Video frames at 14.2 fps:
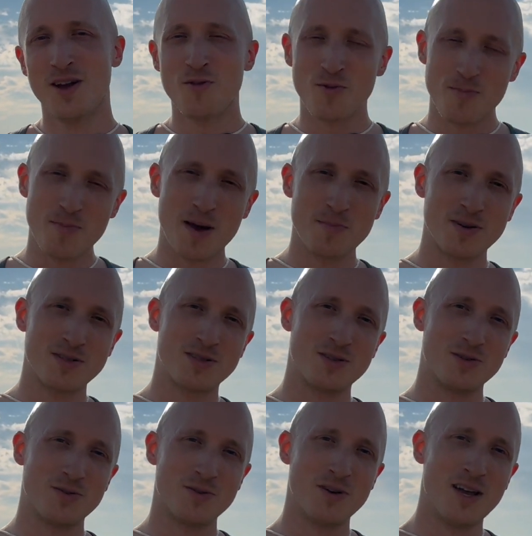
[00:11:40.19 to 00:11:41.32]
Remember
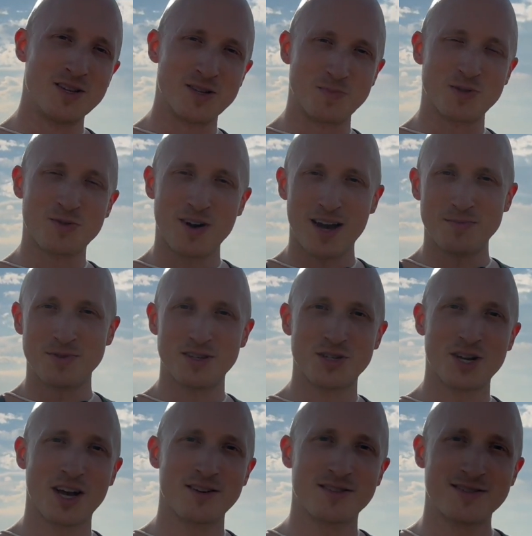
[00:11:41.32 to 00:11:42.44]
to subscribe to the
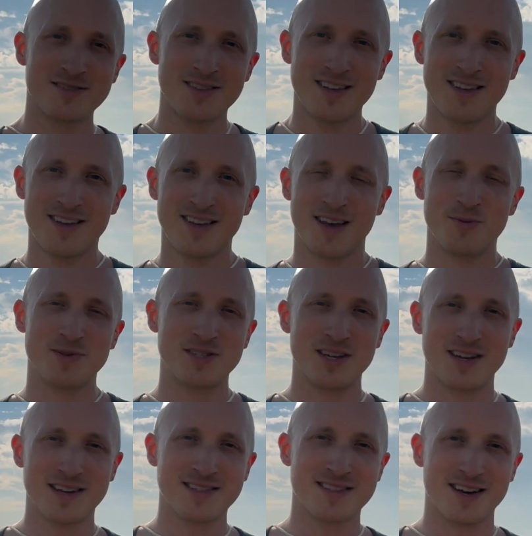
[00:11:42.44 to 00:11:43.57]
channel, and we'll see you
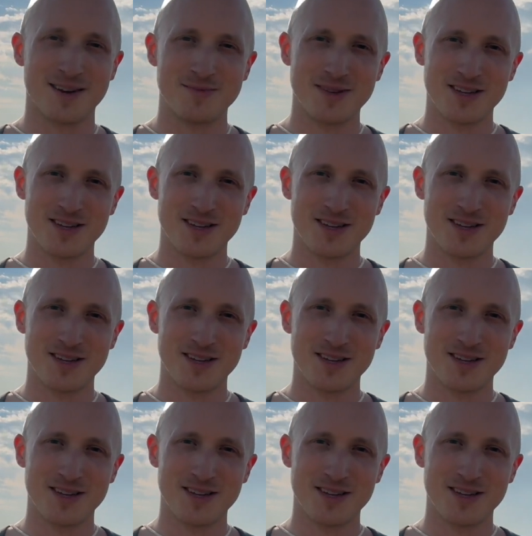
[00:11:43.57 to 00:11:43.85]
next time.